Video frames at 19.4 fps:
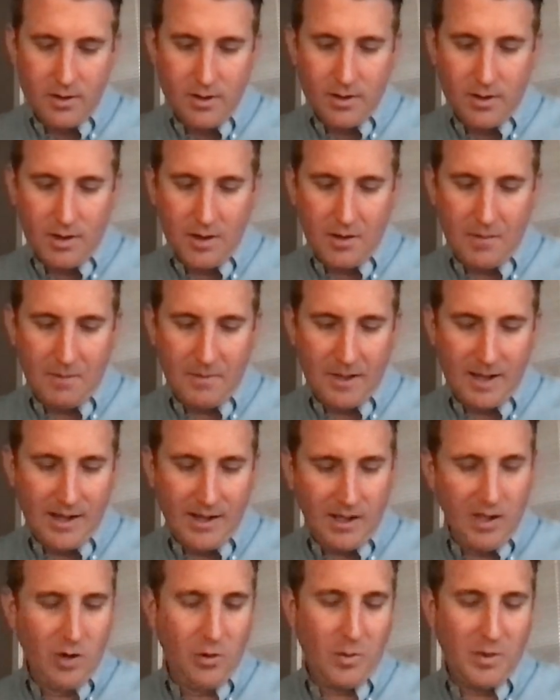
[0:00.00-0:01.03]

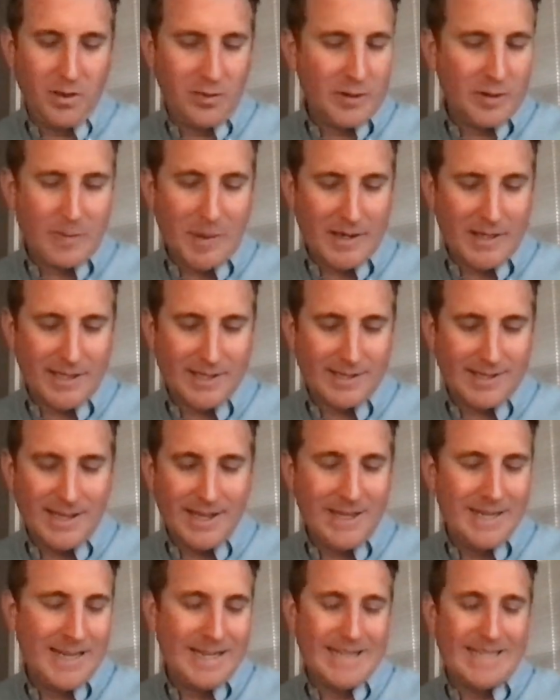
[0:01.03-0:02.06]
With respect to
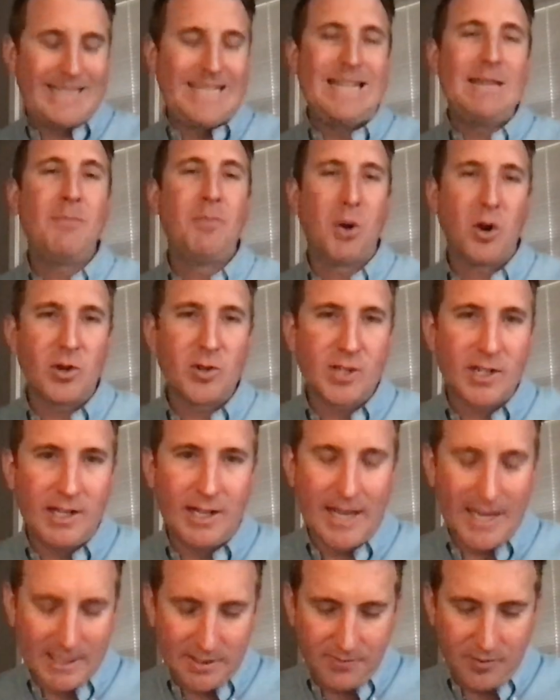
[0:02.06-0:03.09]
sin, in a
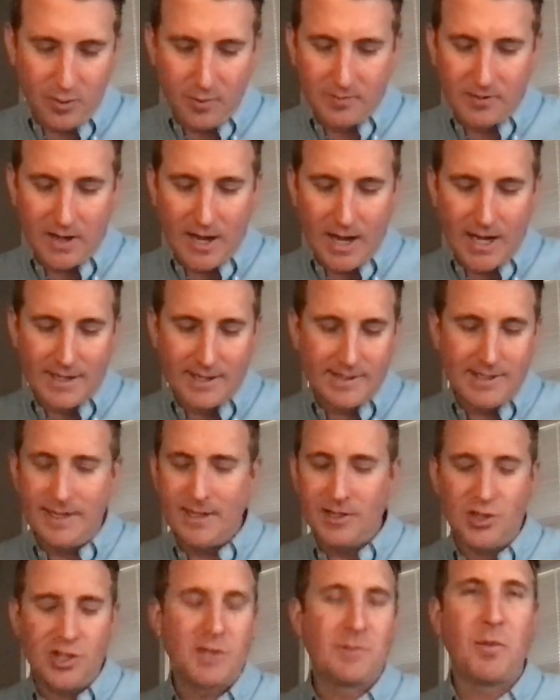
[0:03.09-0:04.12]
depersonalized view of God, sin
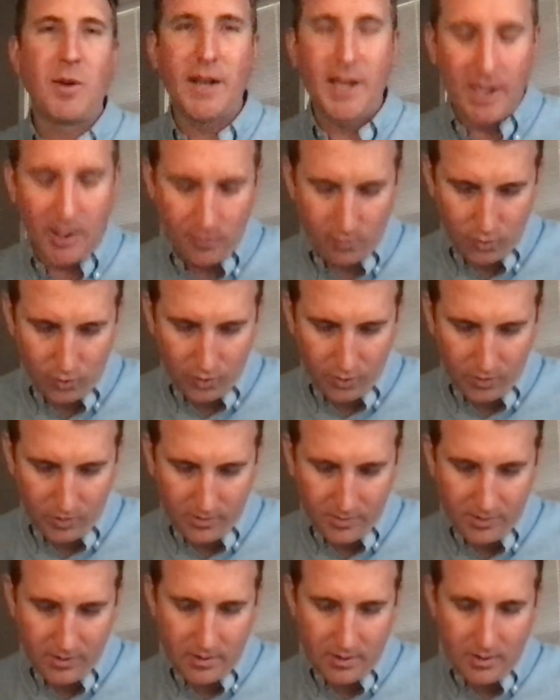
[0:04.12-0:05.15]
is just breaking a rule.
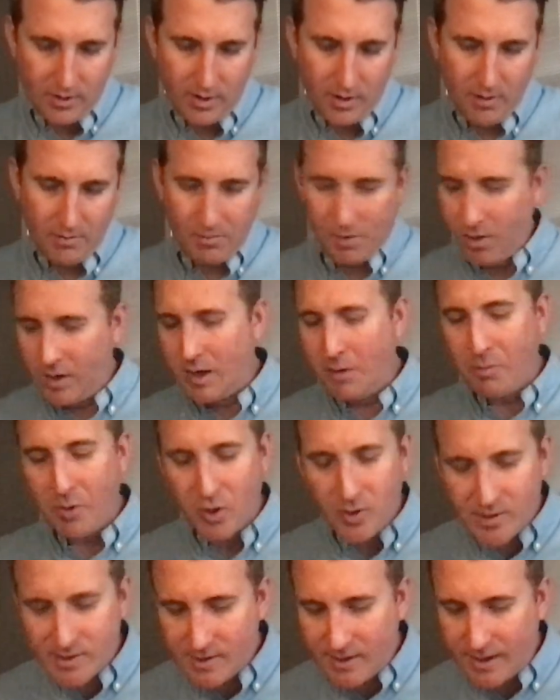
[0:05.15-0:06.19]
But in a
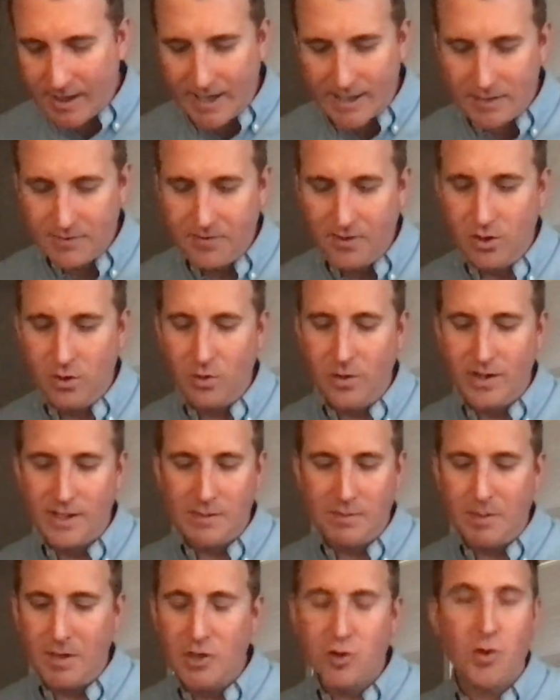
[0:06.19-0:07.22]
personalized view, it's
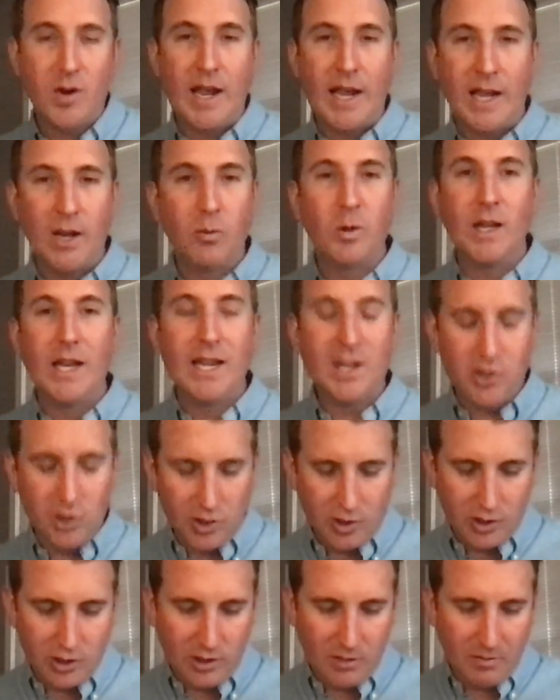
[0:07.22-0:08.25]
betraying a
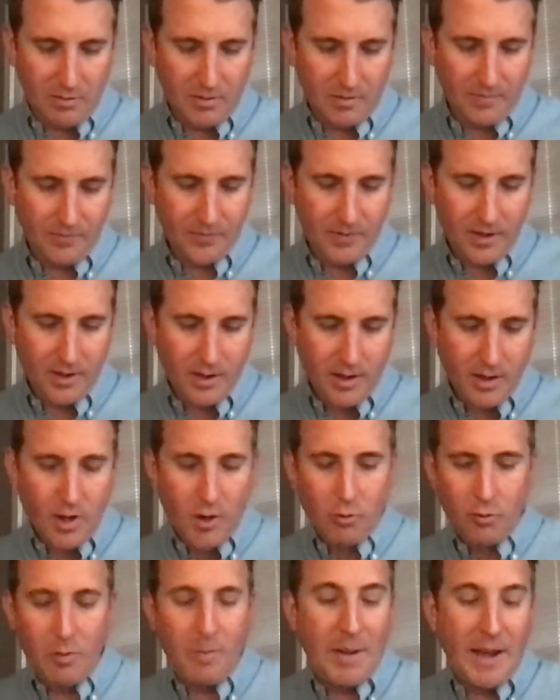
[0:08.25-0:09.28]
relationship.
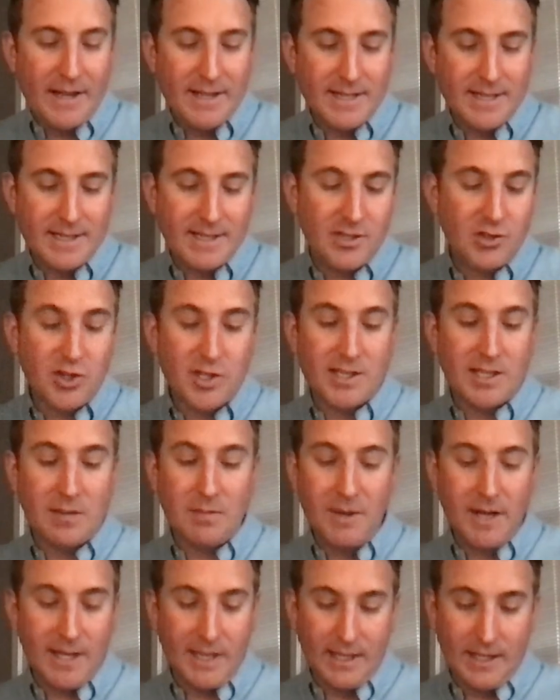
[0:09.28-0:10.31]
Repentance is just
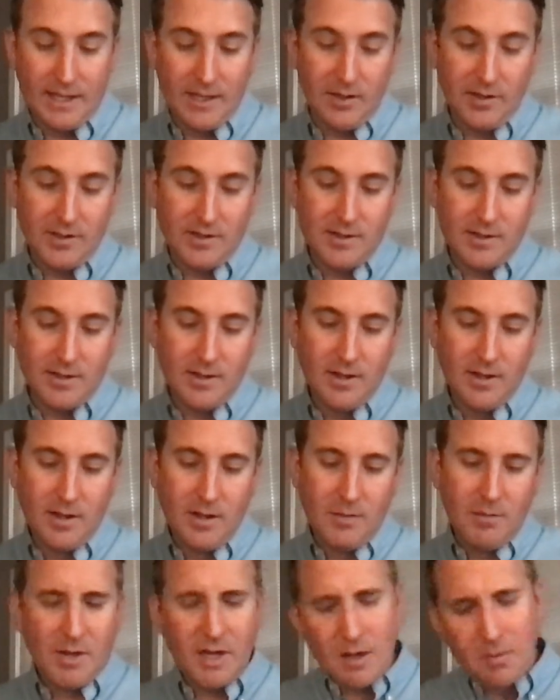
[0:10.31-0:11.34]
admitting guilt.
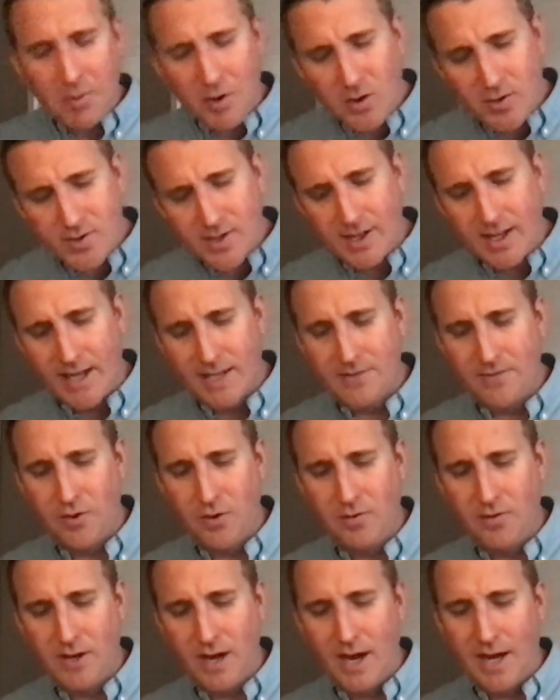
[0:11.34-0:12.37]
But in a personalized view
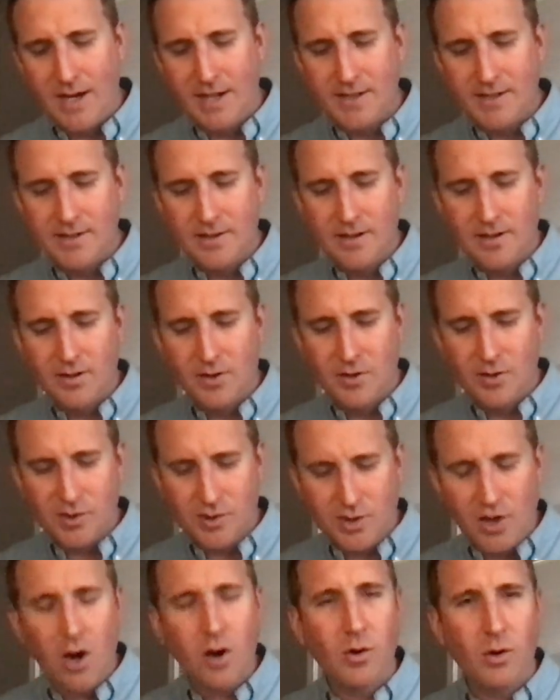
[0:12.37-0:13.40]
of God, there's
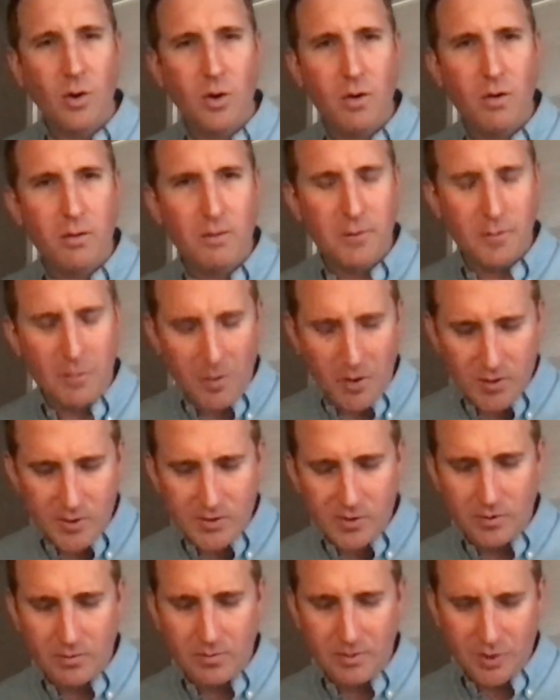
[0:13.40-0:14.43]
sorrow over
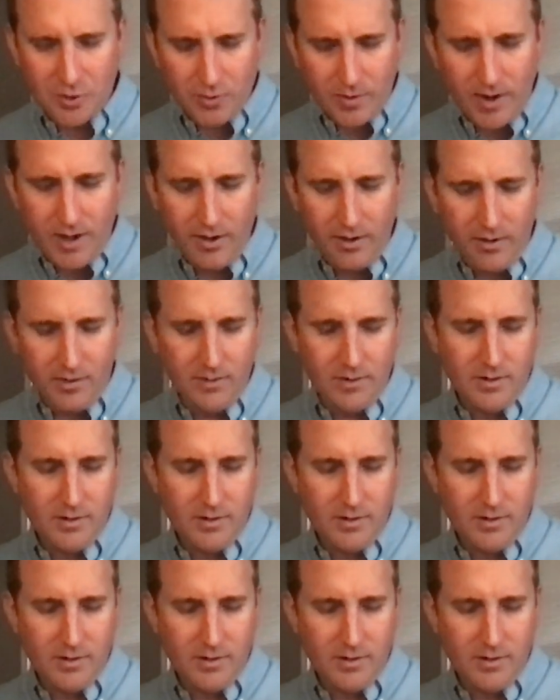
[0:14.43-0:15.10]
personal betrayal.